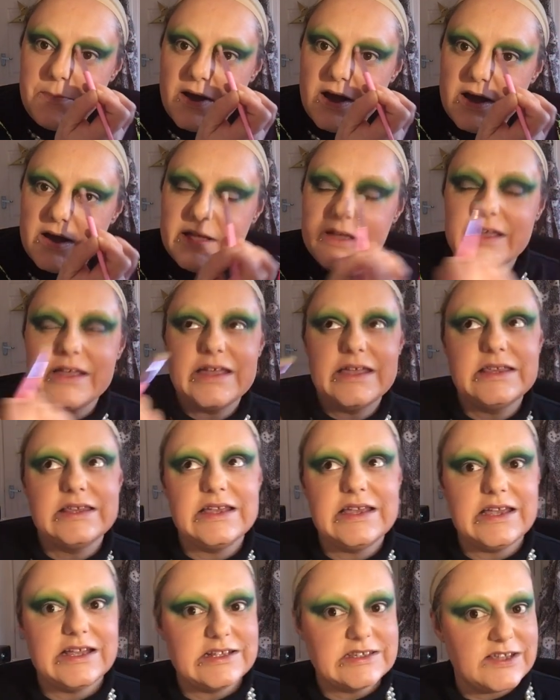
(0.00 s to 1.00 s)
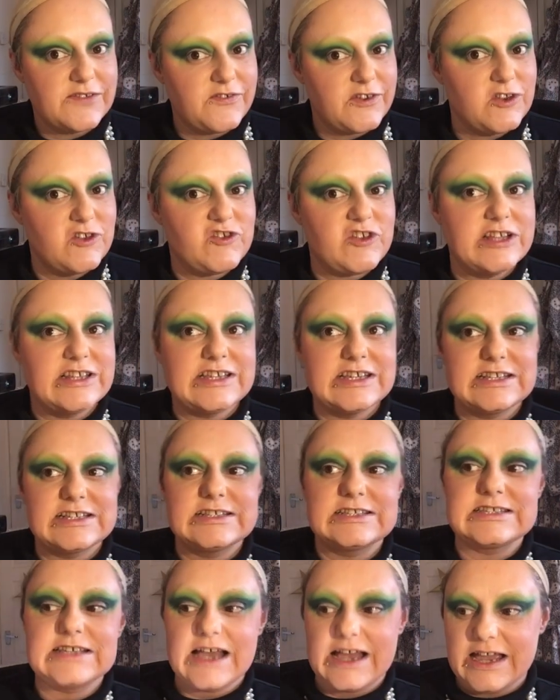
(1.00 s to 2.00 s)
But in the interview she
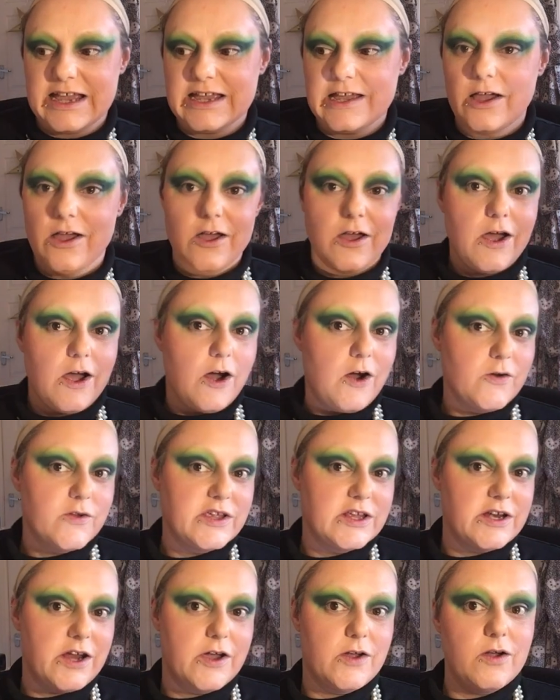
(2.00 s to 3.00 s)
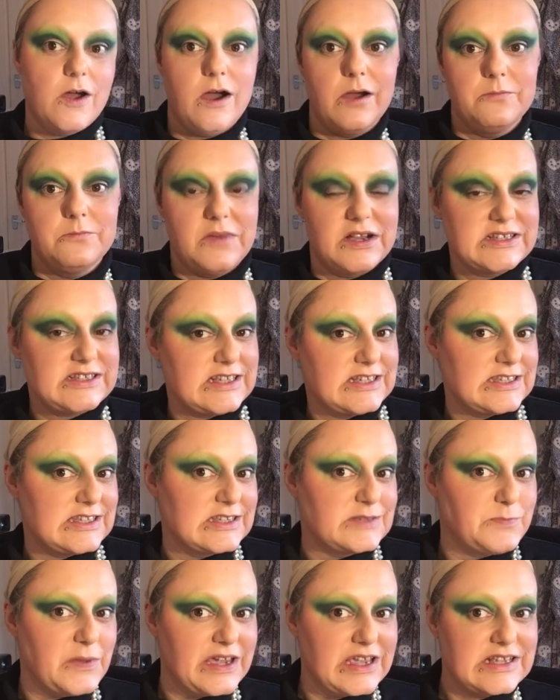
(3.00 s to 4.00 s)
did say, oh, you know, I'm my
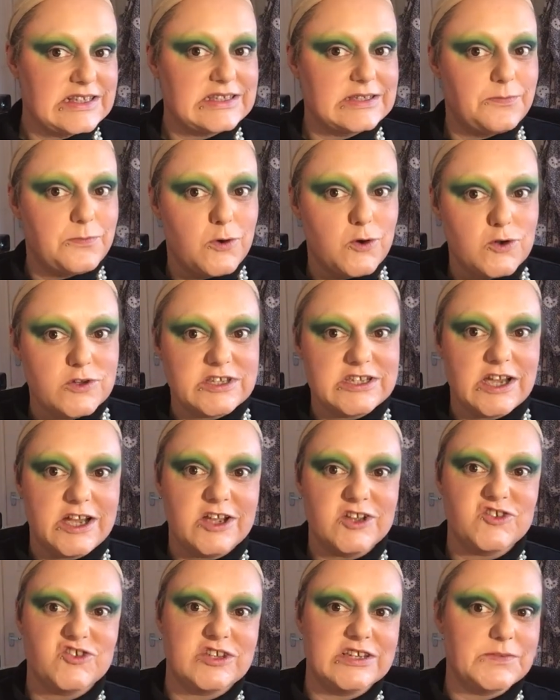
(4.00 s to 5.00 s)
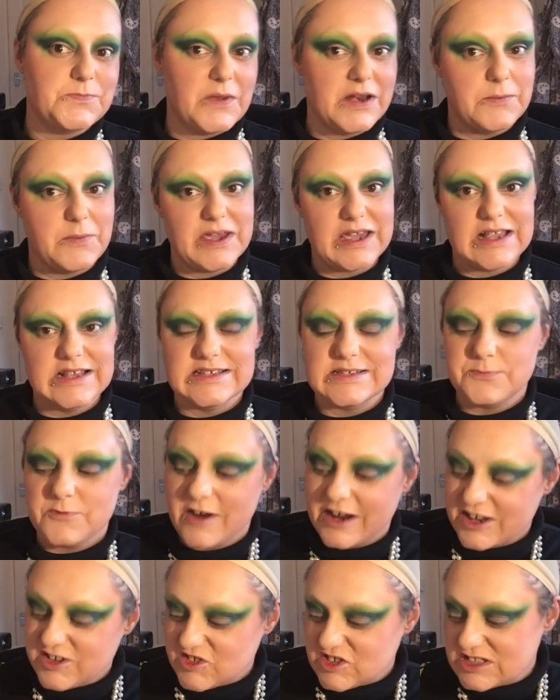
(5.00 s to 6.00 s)
sister's biggest supporter, she's been a big
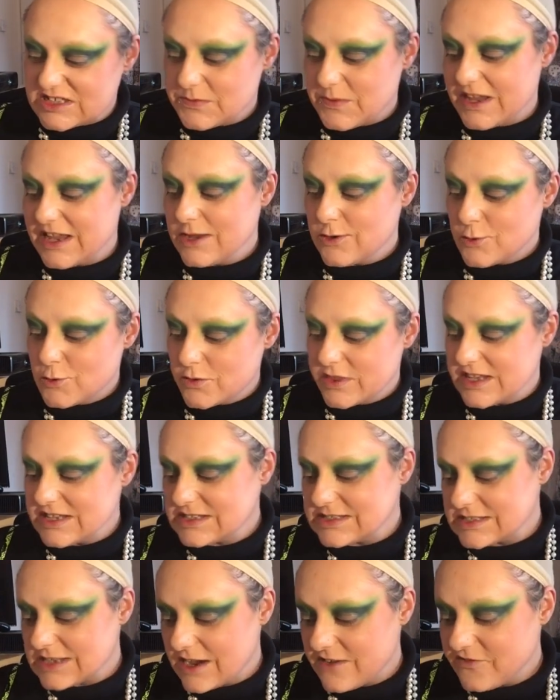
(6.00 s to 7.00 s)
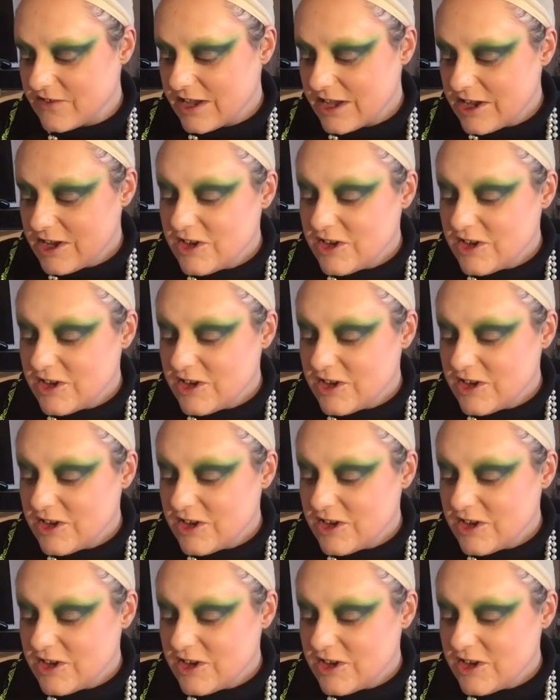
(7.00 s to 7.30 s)
inspiration to me, all this stuff.